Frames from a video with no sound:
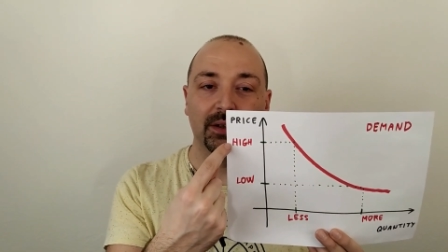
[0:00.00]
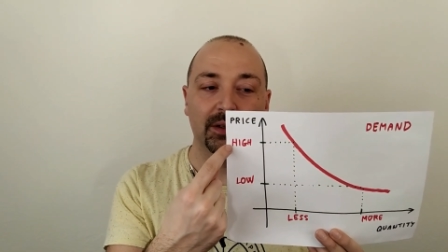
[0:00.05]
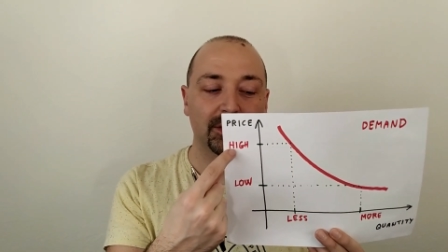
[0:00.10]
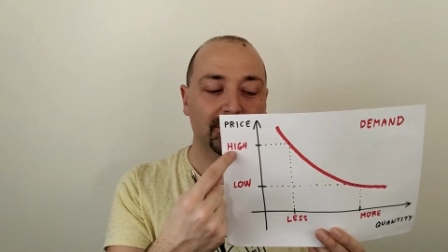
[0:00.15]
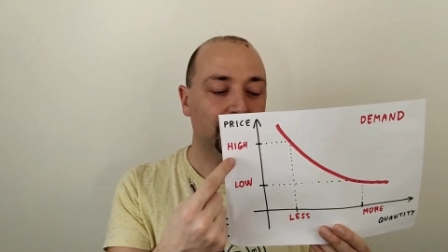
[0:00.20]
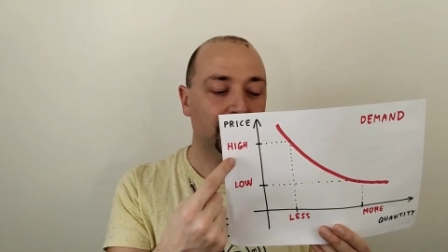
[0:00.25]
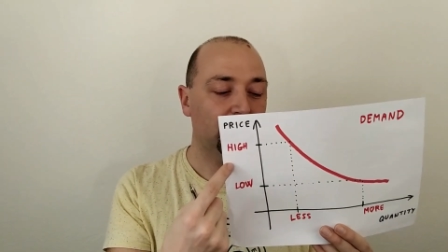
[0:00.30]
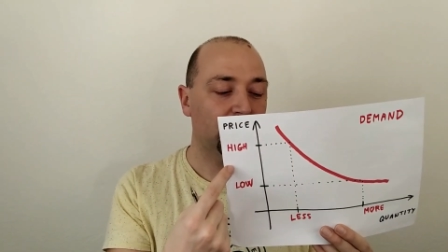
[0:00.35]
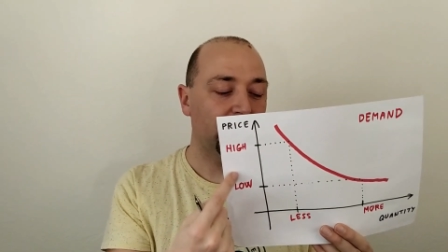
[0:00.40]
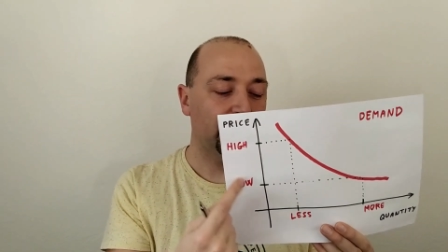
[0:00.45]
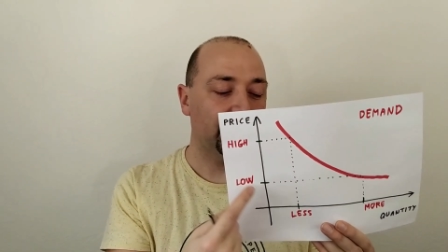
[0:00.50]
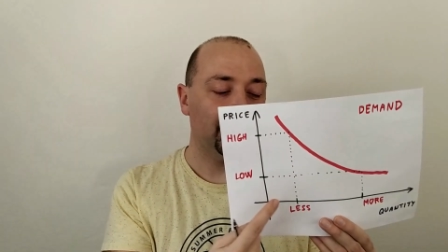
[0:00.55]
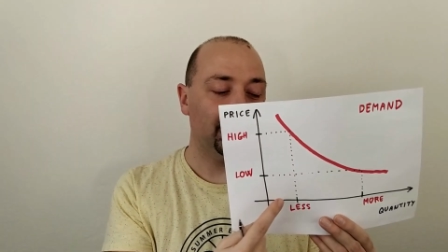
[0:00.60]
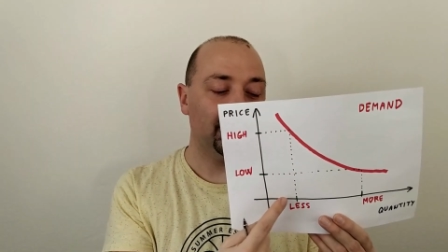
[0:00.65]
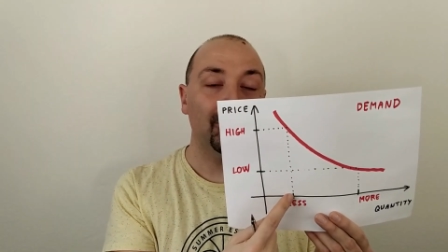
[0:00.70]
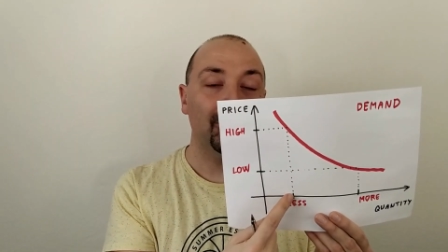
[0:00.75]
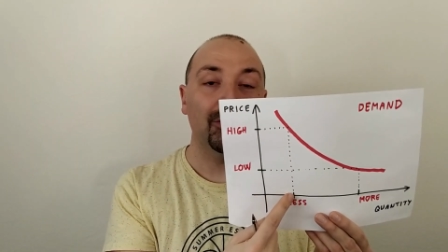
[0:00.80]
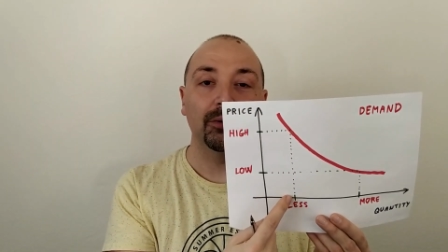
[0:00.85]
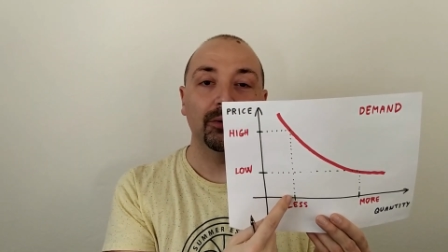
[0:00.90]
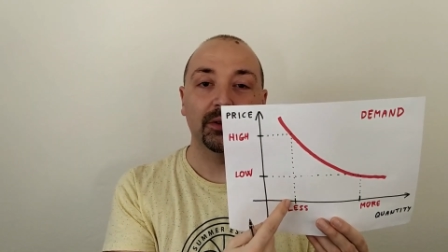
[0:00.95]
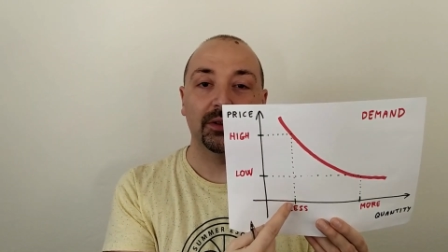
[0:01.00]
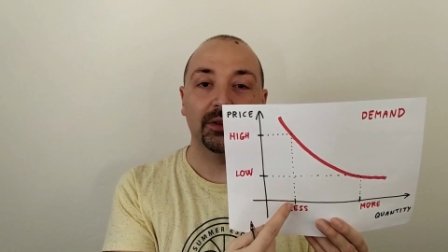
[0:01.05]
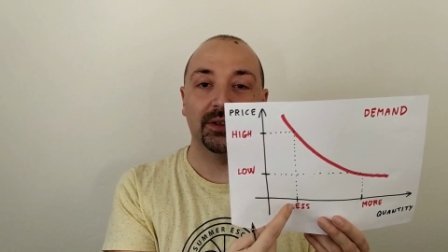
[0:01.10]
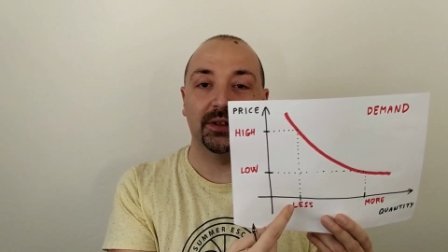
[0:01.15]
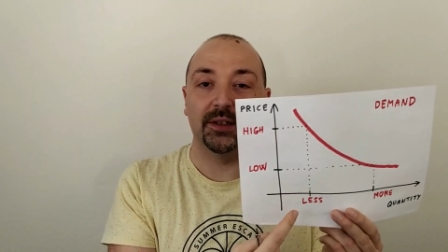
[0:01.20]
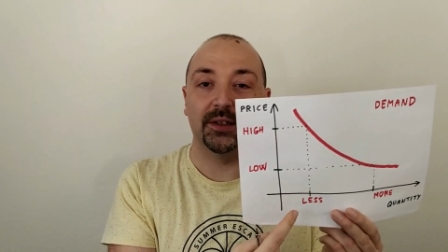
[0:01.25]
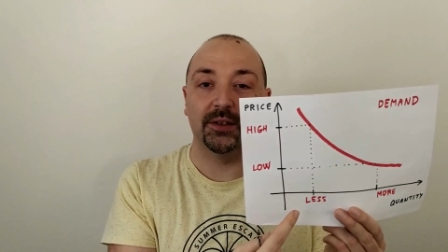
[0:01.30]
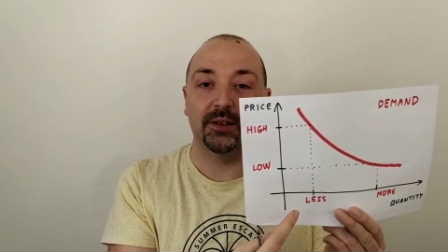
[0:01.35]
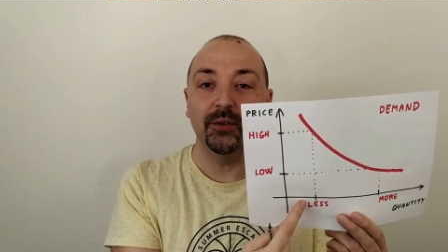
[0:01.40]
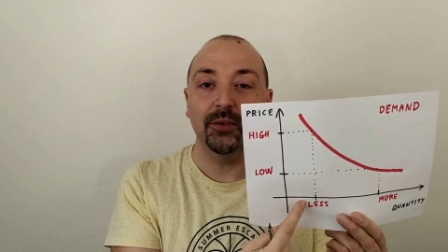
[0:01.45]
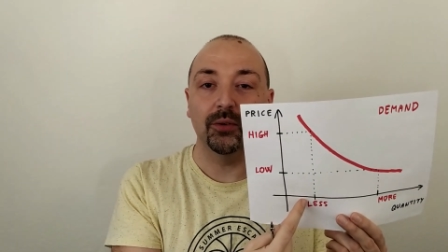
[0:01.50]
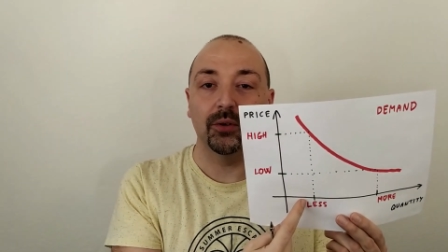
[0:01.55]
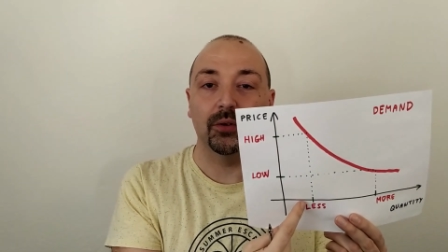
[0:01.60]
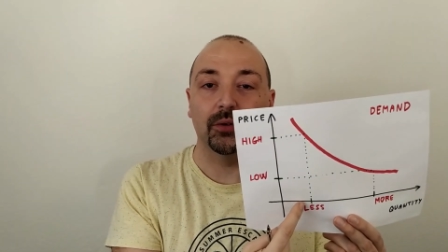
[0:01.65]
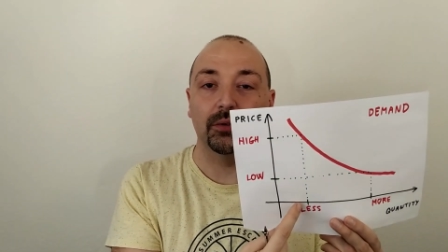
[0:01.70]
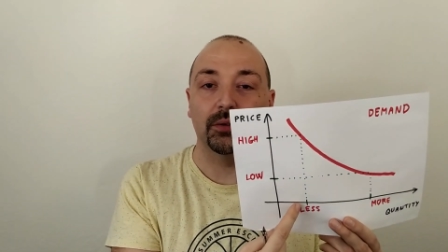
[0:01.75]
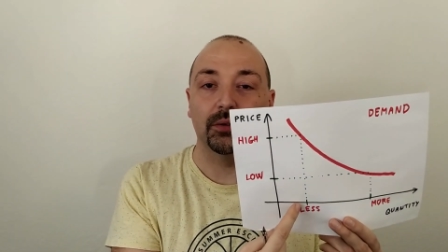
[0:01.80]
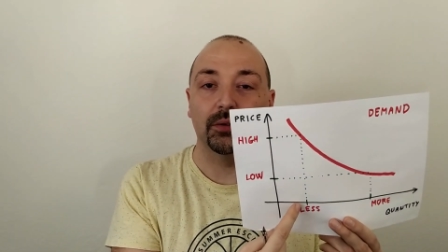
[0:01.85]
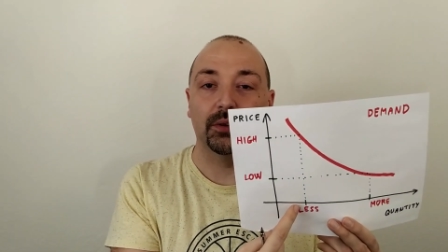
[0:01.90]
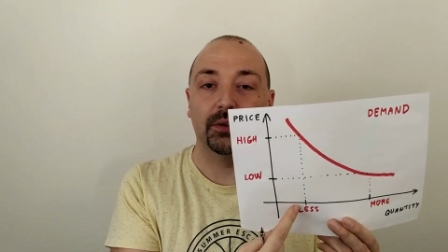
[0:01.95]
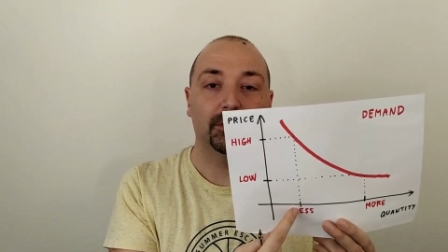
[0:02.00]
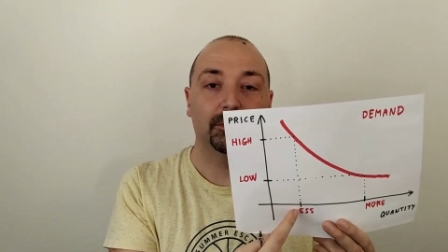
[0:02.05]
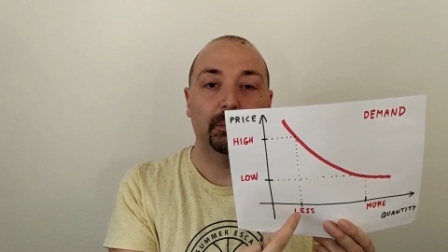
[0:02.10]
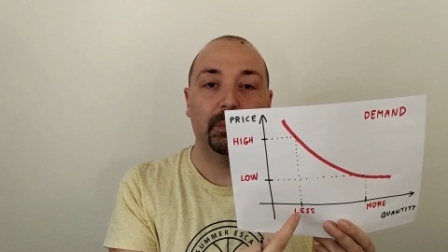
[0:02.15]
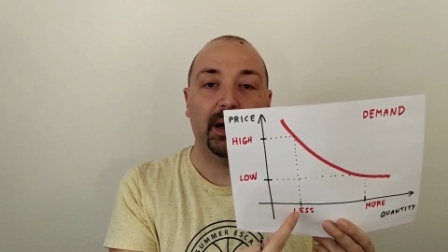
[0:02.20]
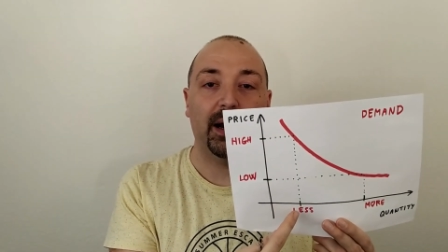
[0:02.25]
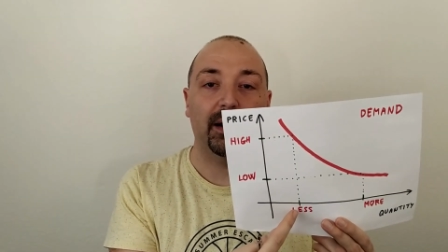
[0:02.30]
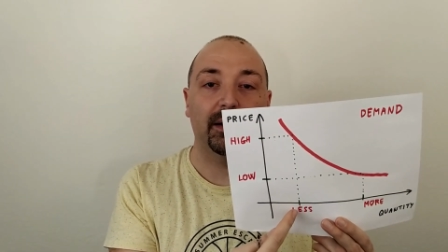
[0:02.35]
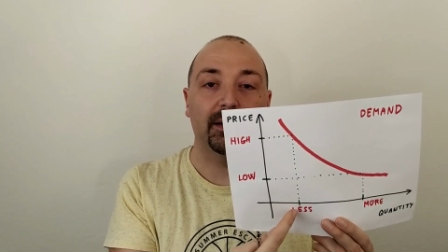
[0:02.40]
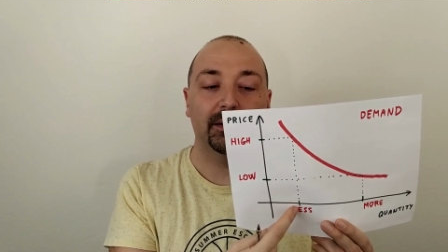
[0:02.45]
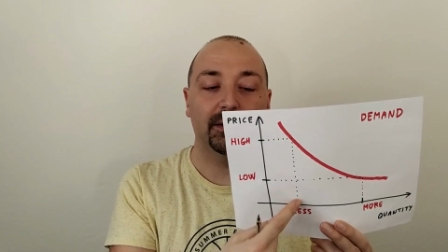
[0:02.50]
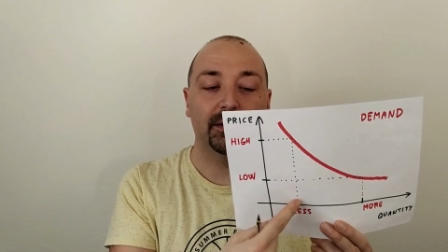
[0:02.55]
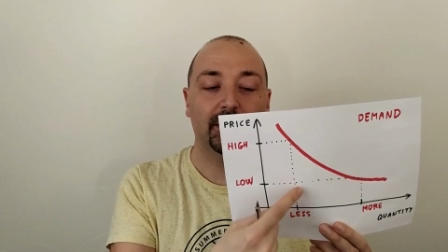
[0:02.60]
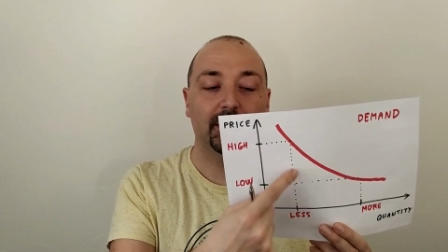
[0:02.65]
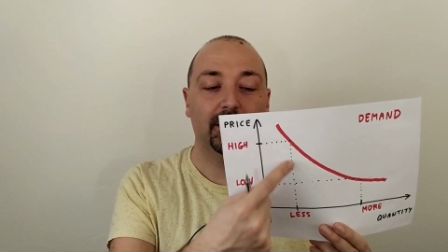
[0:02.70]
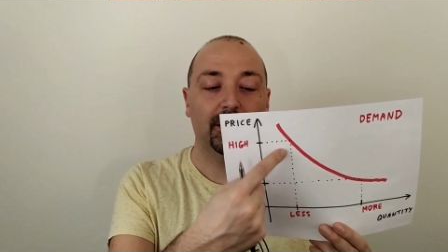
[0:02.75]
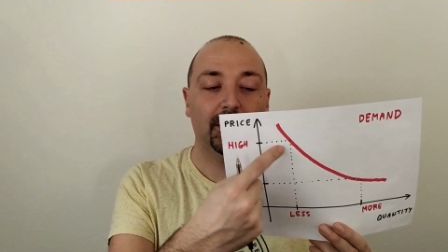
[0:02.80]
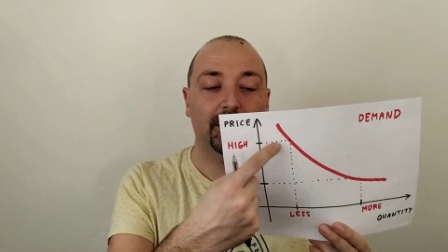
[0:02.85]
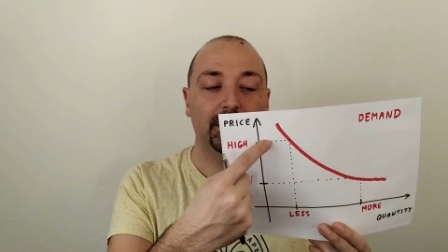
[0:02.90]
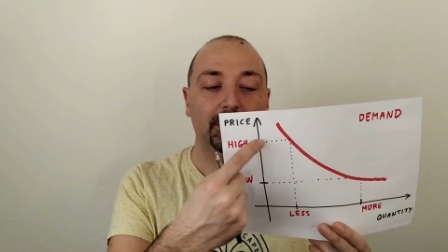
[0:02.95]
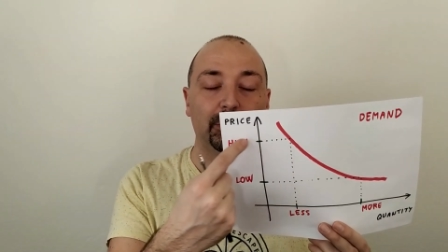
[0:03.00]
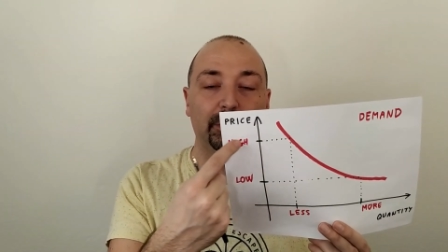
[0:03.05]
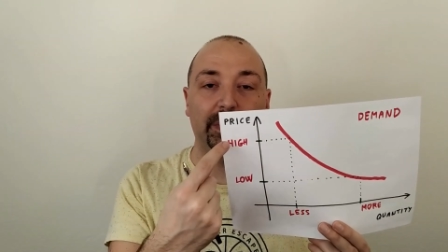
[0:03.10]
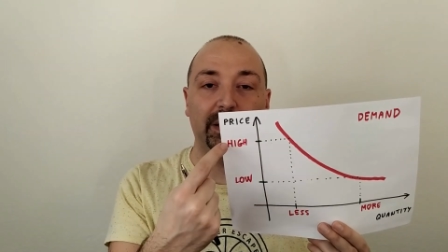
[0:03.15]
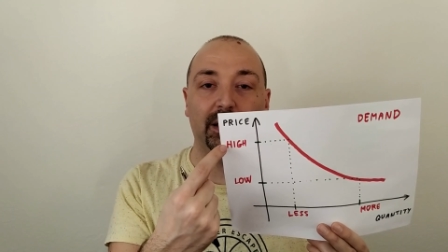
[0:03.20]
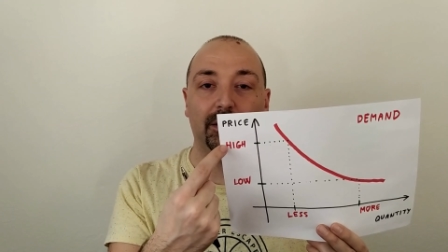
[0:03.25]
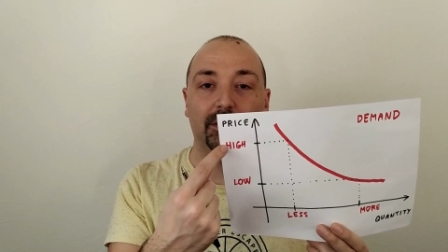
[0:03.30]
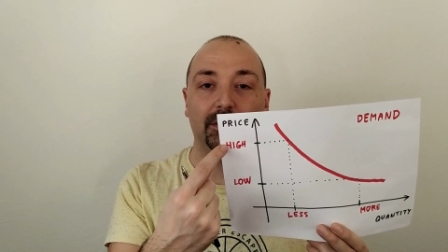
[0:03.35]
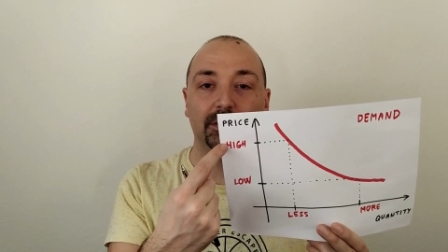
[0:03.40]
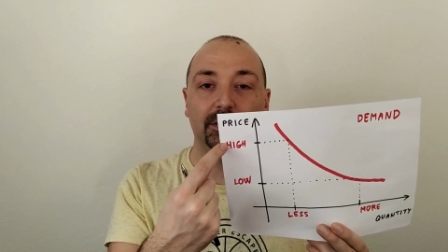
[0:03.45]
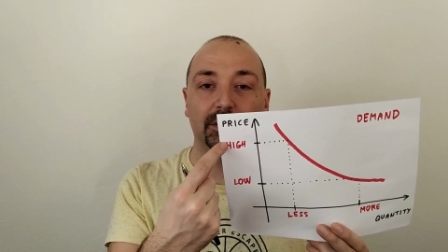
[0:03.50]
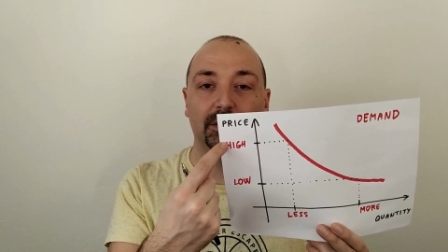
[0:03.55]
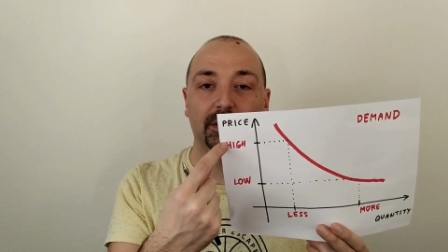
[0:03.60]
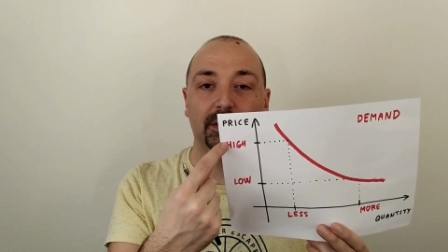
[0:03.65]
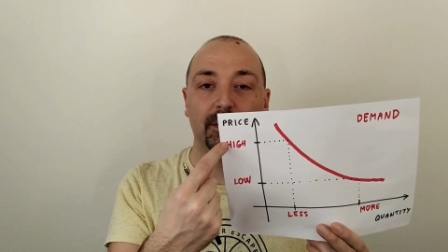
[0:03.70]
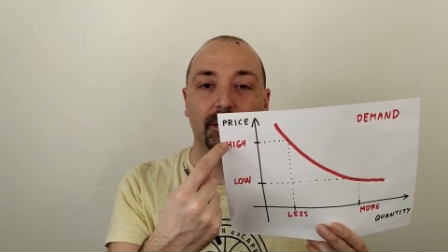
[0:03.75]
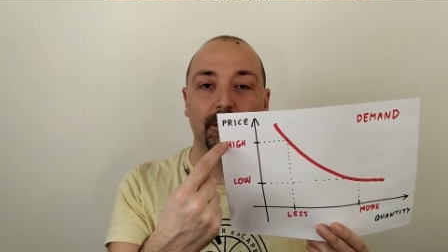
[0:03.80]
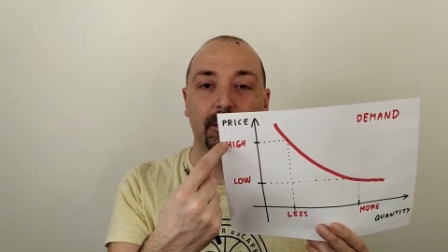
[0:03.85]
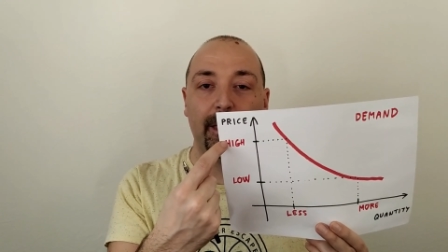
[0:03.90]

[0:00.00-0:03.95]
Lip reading: So like gold, there is few gold on planet, you pay a lot.